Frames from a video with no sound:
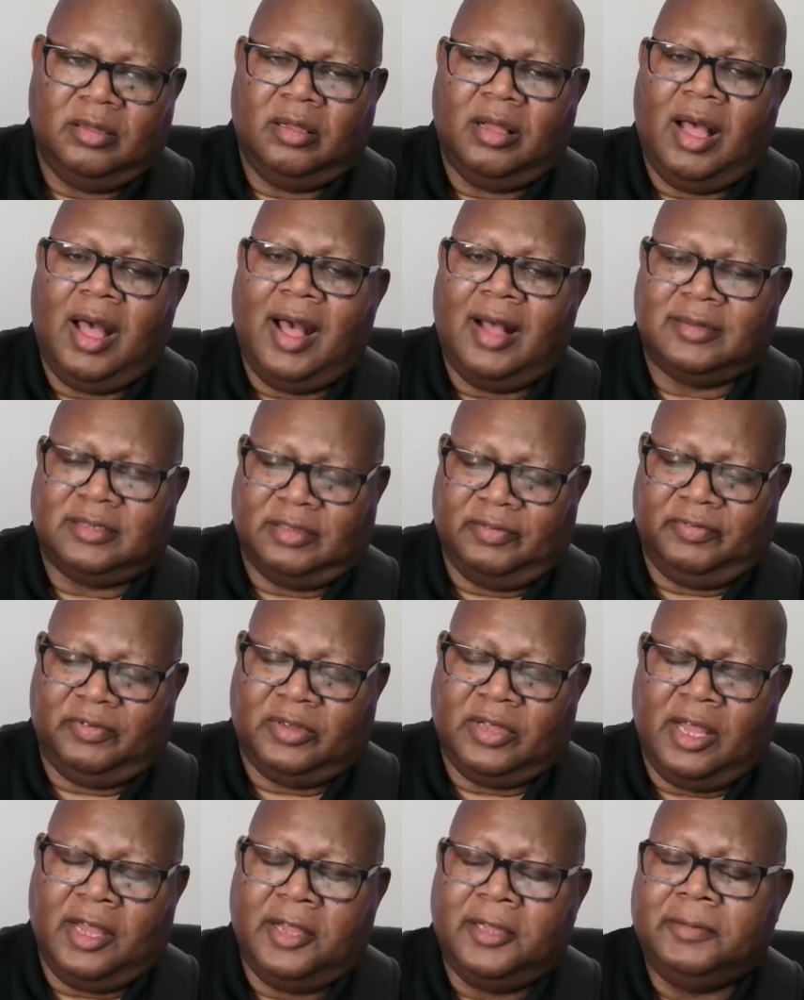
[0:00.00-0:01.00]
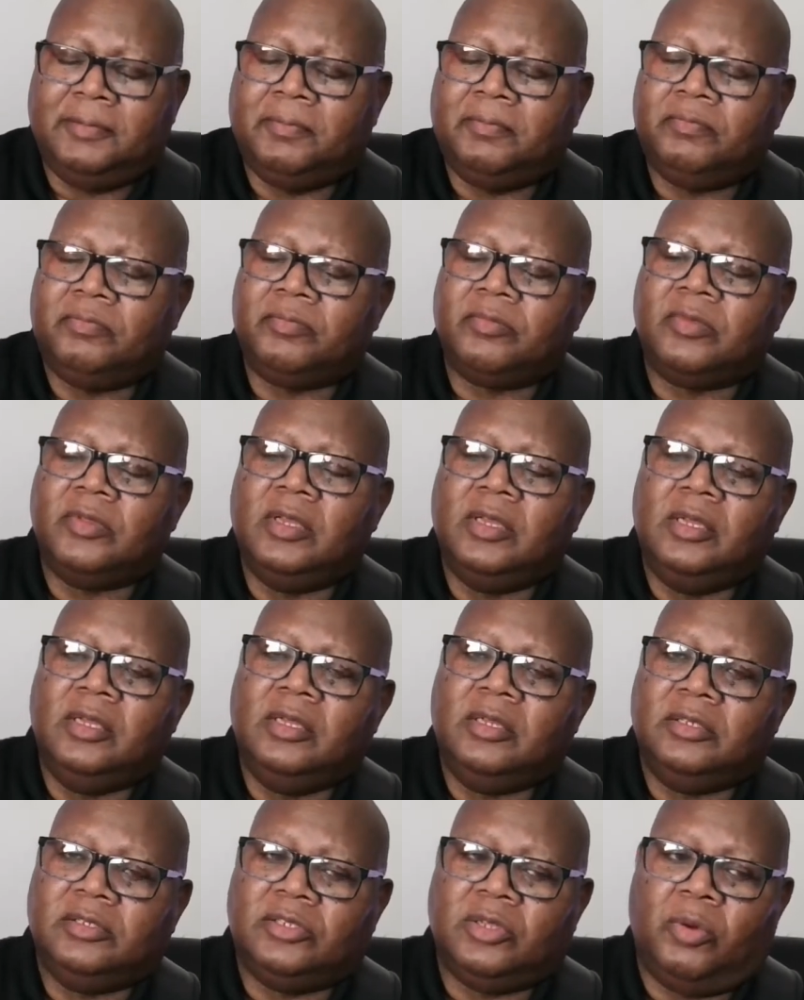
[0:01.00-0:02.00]
Octave, okay?
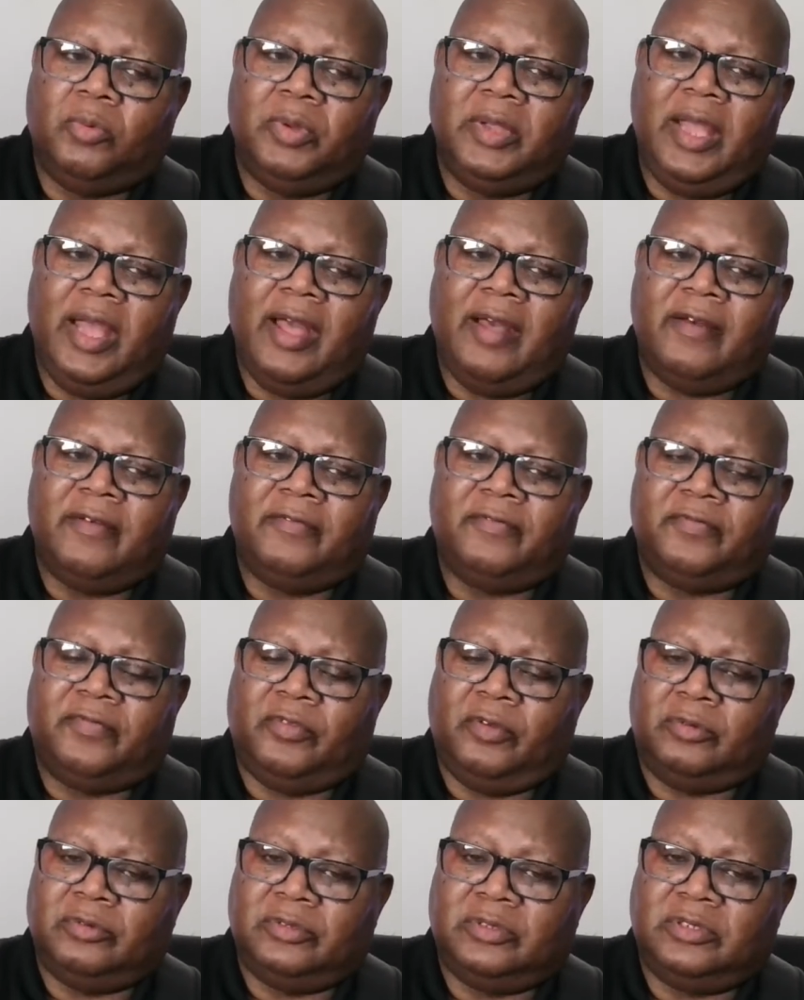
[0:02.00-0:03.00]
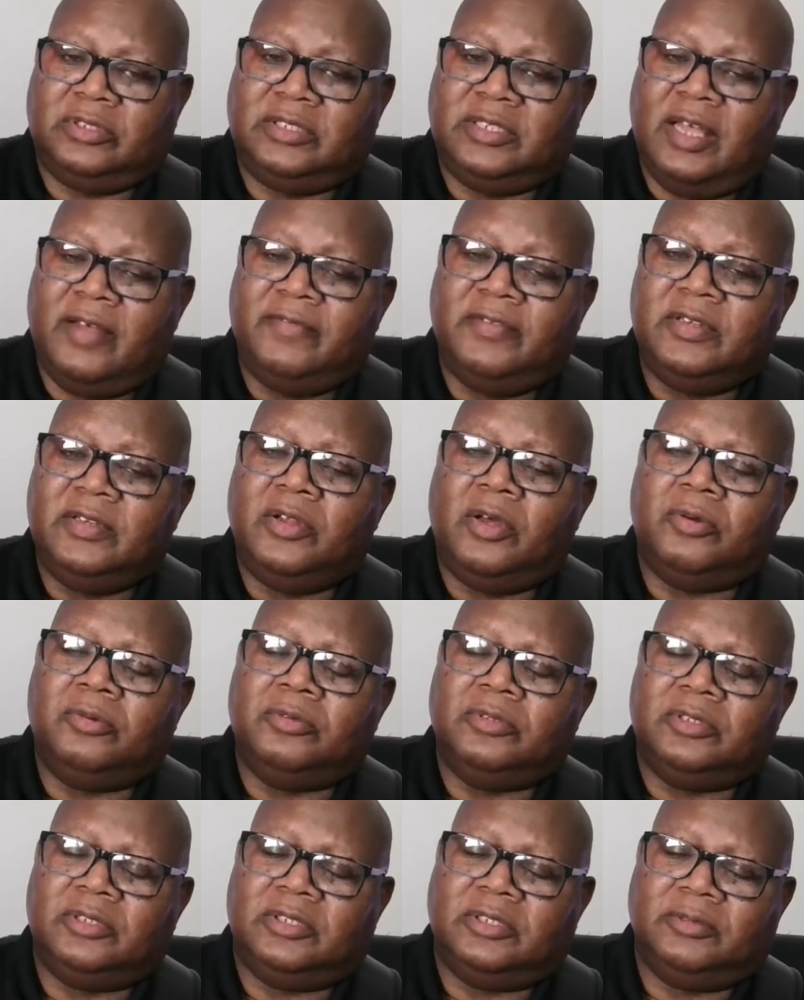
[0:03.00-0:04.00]
So we have those 7
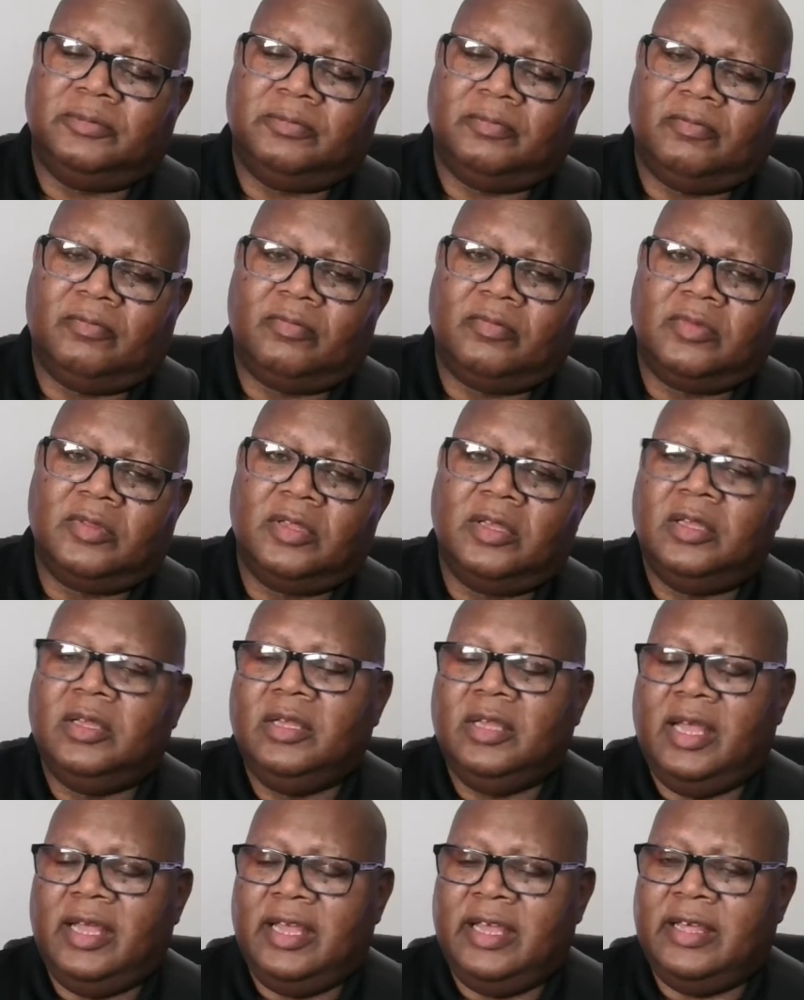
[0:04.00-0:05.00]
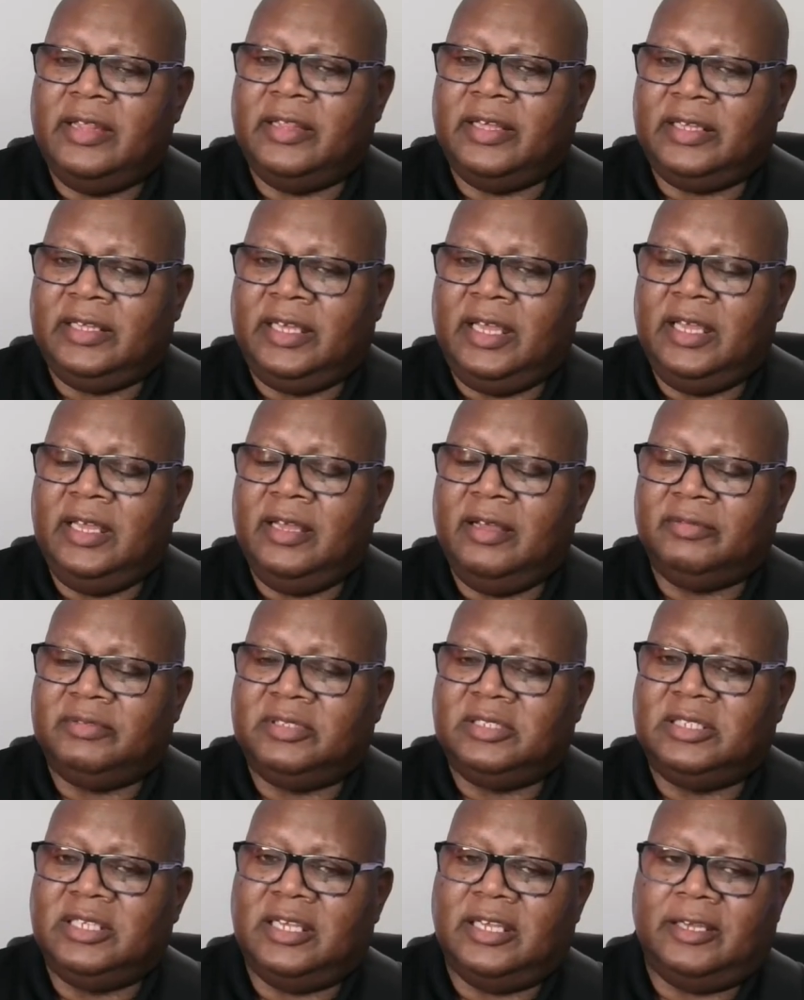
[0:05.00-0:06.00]
notes in the key of
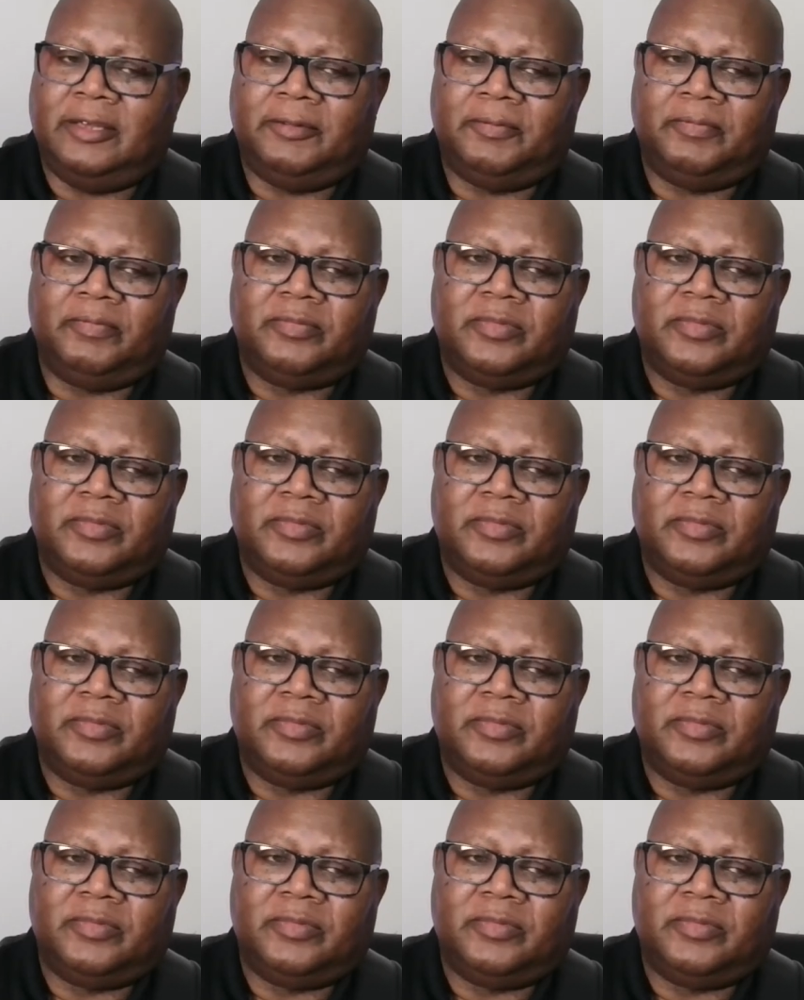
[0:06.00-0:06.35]
C.